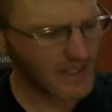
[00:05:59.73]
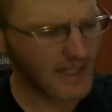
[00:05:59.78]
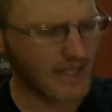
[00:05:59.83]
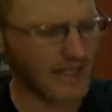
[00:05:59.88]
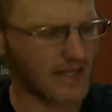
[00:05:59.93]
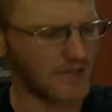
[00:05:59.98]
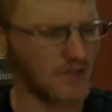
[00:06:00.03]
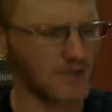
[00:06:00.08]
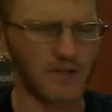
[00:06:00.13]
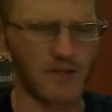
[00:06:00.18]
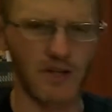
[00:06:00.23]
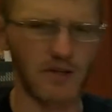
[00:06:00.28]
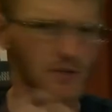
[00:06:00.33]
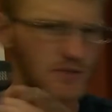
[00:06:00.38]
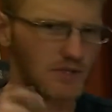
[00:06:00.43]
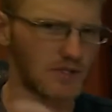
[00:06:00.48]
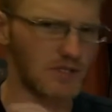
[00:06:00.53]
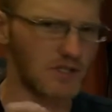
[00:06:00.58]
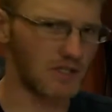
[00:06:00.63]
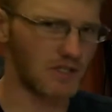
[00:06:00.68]
and you know, you're
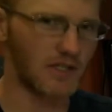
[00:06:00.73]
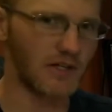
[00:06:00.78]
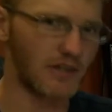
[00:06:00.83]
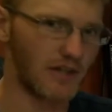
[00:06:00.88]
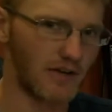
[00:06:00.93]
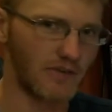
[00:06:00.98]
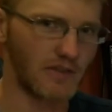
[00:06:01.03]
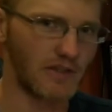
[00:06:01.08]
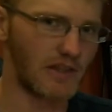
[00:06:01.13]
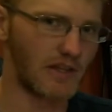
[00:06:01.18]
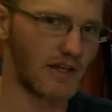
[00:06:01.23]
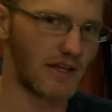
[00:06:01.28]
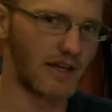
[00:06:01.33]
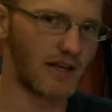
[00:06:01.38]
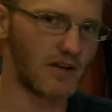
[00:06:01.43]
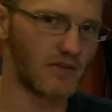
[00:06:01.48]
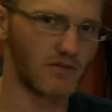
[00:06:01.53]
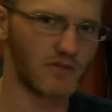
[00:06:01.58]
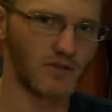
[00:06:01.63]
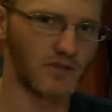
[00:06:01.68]
just clearing everything
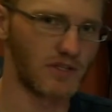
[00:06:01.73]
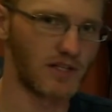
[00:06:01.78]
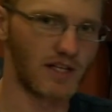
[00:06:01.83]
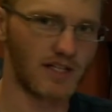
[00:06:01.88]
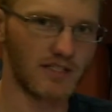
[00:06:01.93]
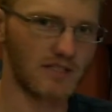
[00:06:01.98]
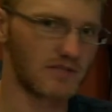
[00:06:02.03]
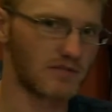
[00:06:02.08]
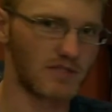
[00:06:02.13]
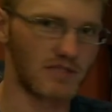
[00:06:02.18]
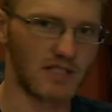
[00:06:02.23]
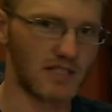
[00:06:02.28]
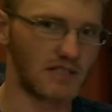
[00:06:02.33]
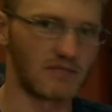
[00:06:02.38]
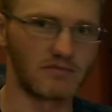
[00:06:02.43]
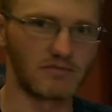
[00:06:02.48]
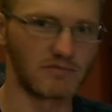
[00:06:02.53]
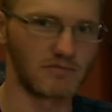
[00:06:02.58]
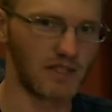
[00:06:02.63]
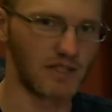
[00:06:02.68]
out for the next
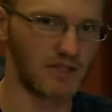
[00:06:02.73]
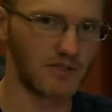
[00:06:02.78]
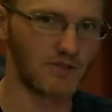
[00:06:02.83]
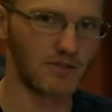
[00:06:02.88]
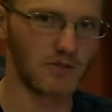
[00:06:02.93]
scene, and you're